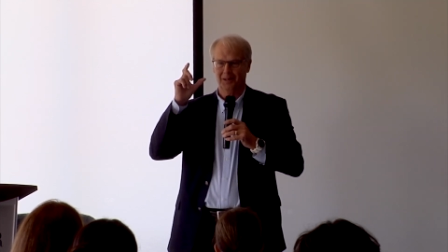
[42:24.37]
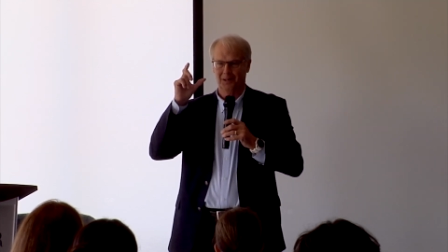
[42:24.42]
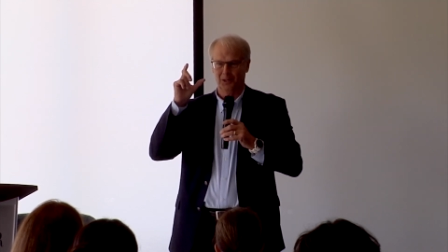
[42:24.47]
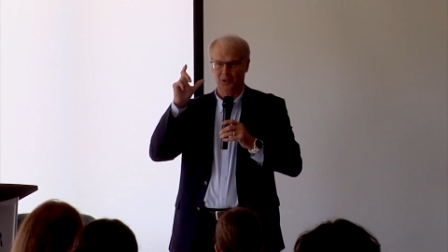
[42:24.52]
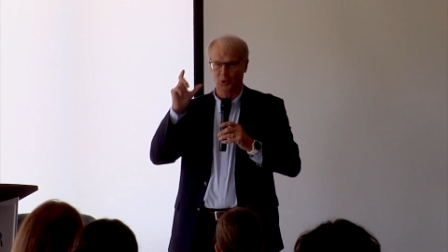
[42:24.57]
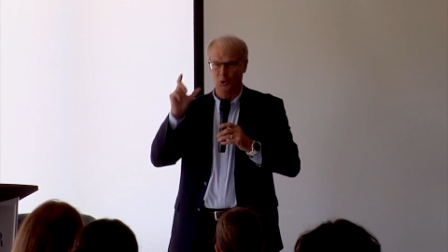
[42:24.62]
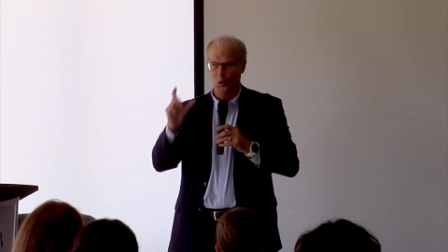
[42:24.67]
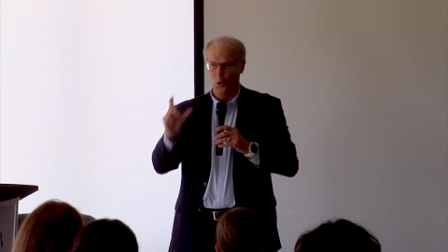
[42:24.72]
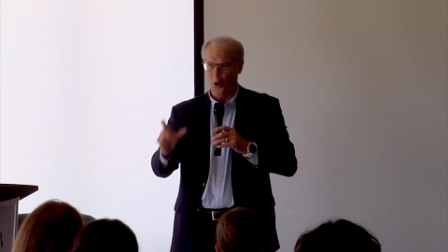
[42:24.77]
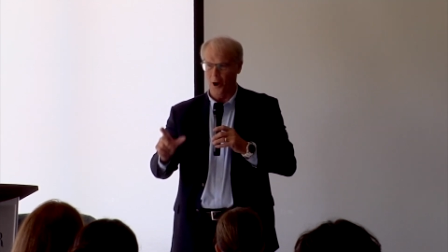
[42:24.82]

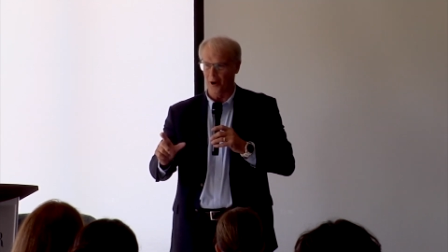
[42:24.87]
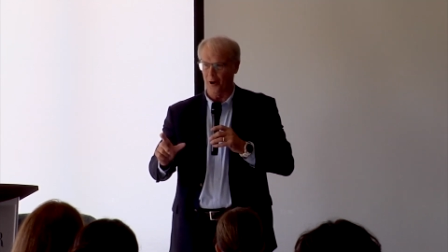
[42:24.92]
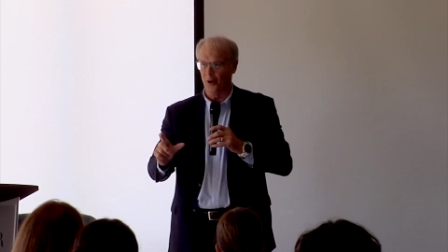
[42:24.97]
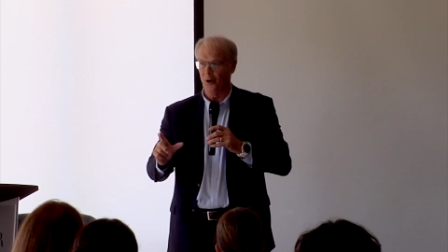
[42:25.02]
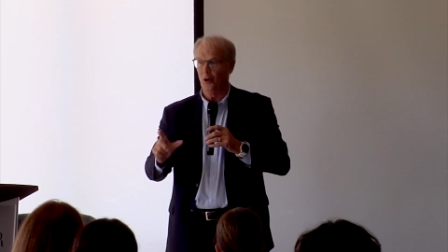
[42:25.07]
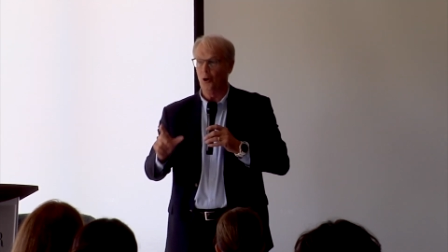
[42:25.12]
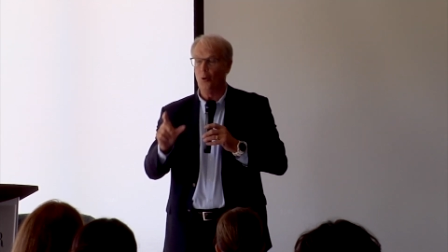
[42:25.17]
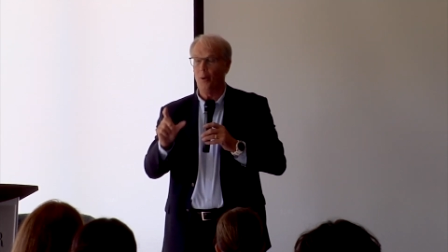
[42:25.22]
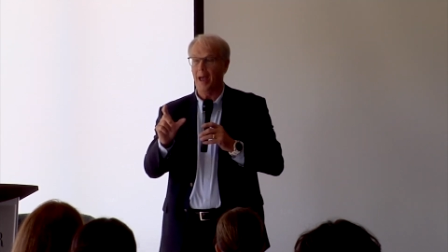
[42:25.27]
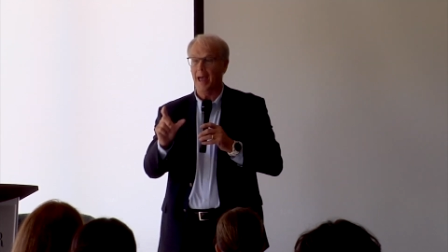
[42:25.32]
lawyer
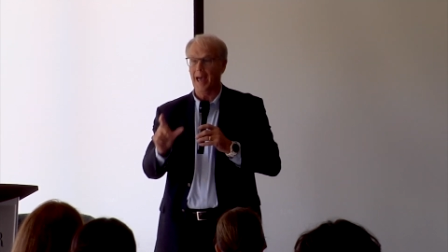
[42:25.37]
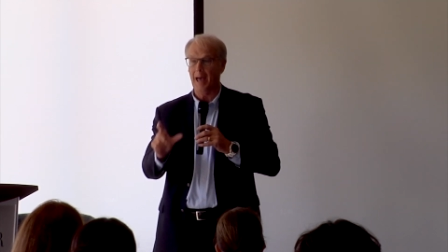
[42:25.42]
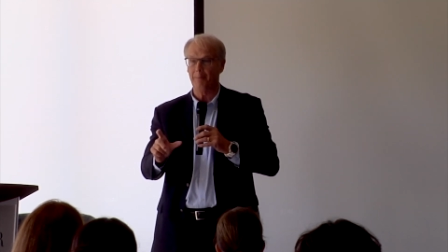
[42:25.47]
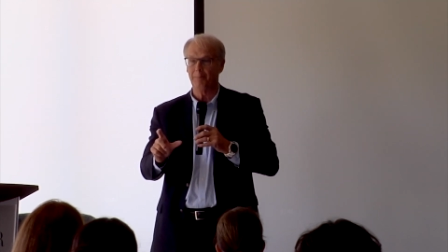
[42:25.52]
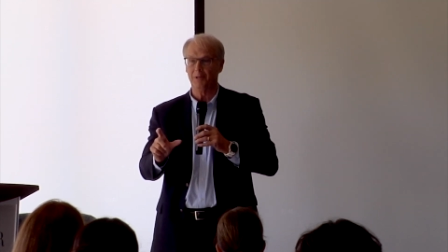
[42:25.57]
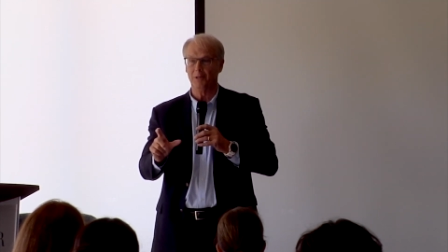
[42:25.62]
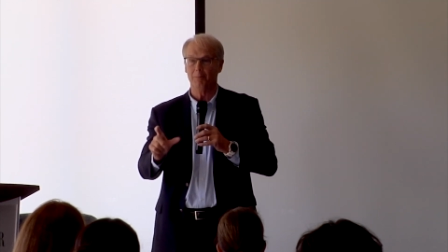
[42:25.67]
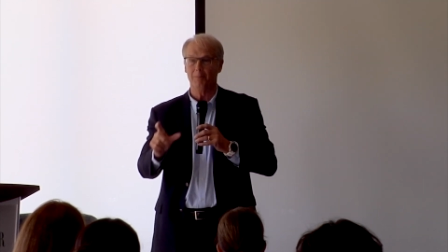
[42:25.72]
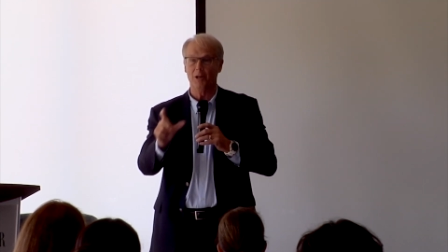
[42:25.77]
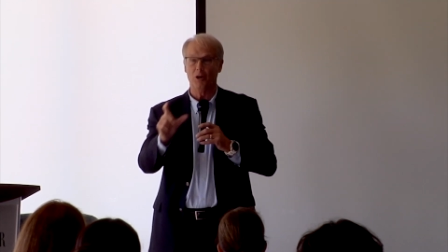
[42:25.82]
who
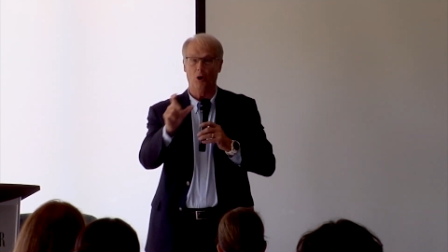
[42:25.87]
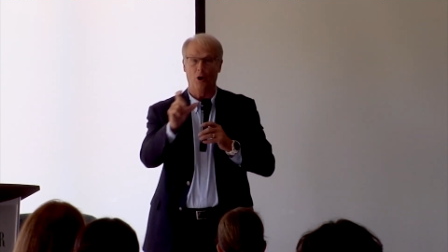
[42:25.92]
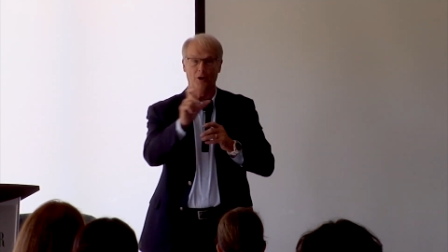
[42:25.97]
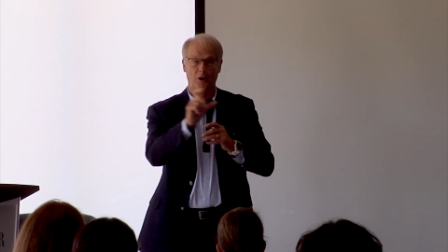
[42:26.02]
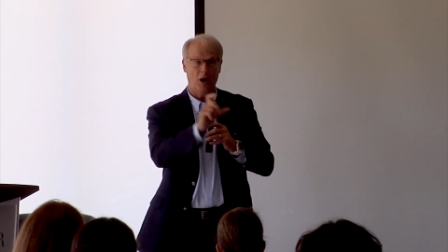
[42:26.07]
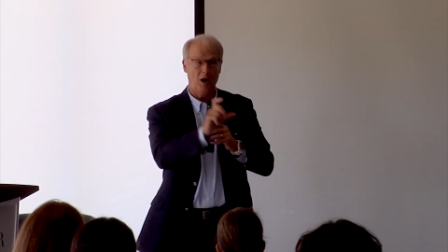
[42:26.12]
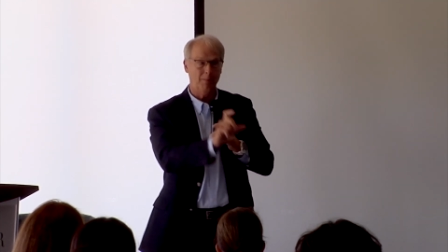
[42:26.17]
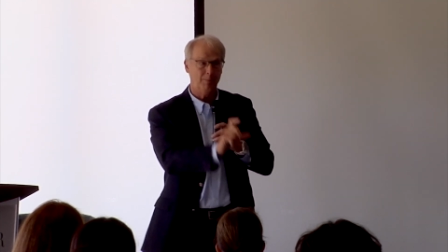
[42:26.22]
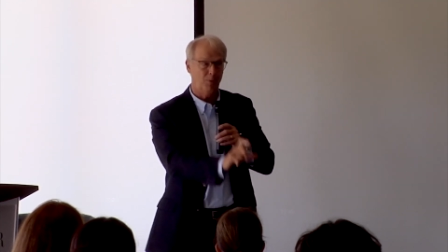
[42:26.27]
happened to be on our